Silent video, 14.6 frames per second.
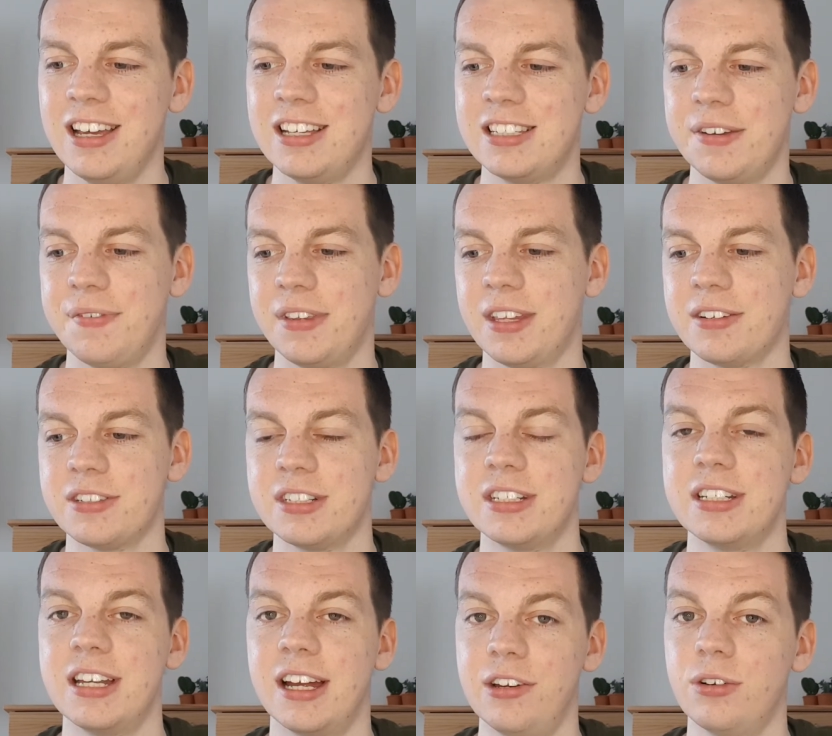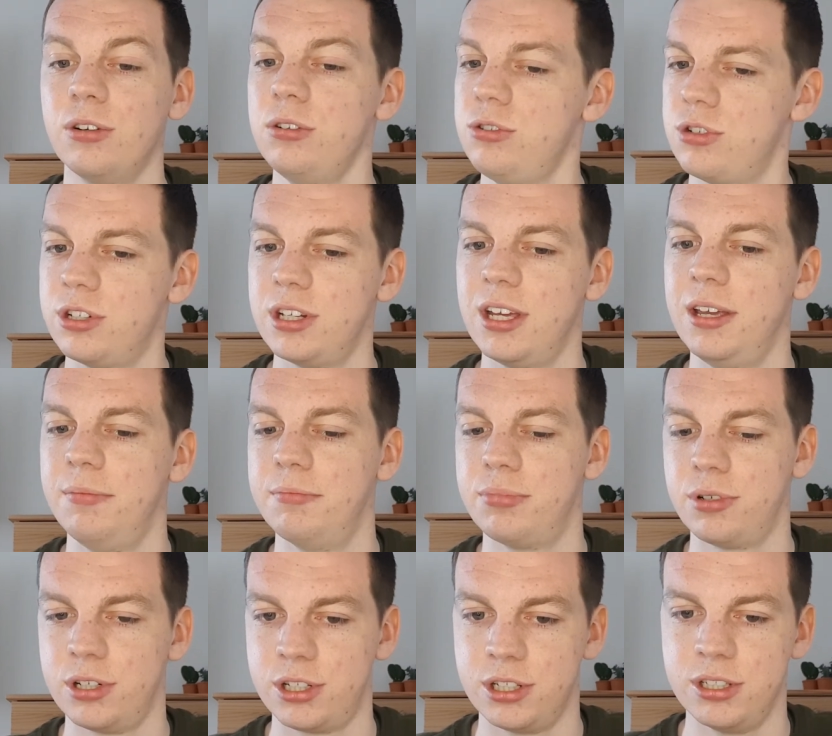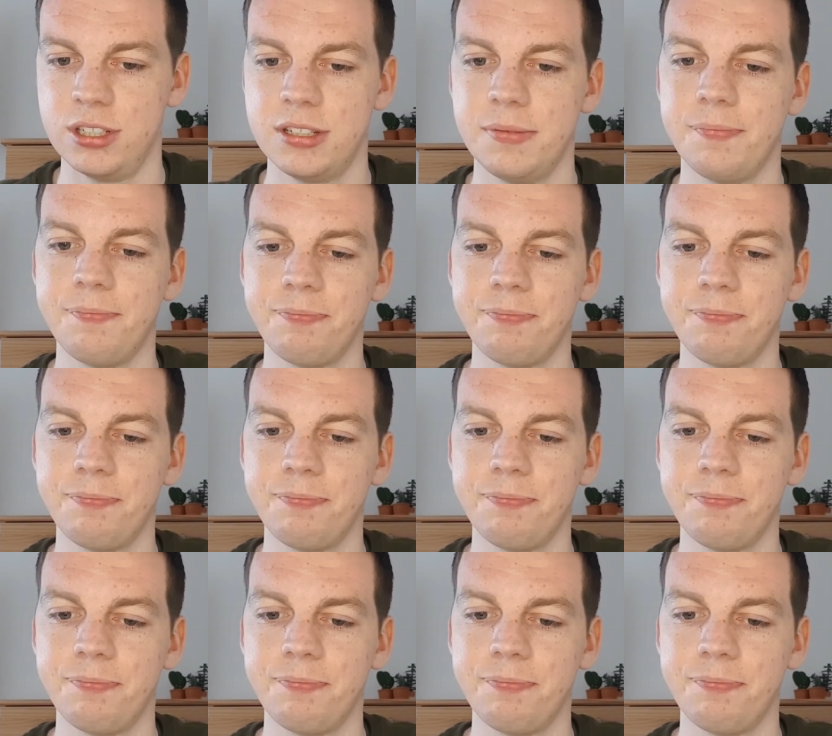7,900 impressions.